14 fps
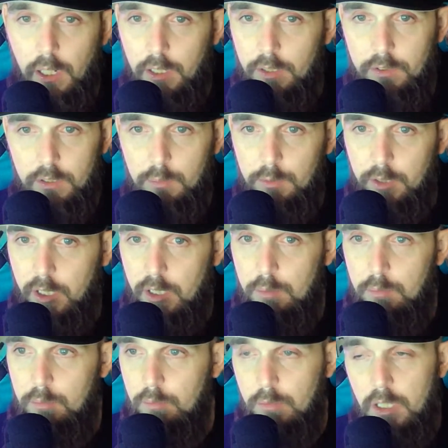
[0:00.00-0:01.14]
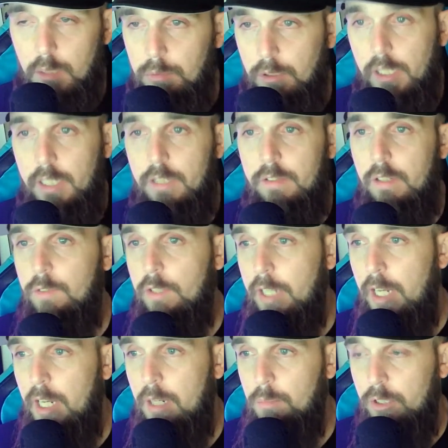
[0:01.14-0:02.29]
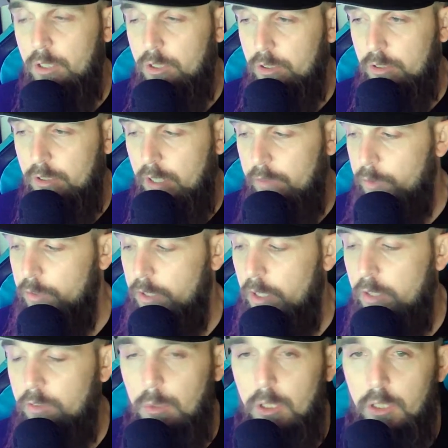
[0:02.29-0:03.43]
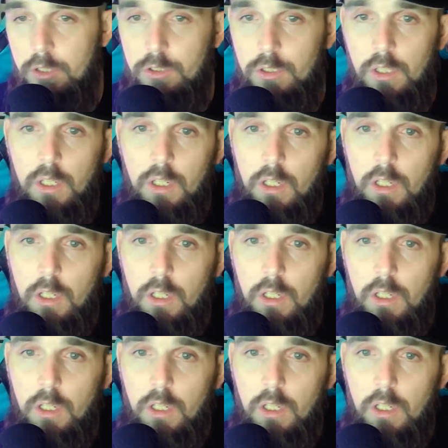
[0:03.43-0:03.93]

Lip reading: it seems like he plays every game, but he just never does much.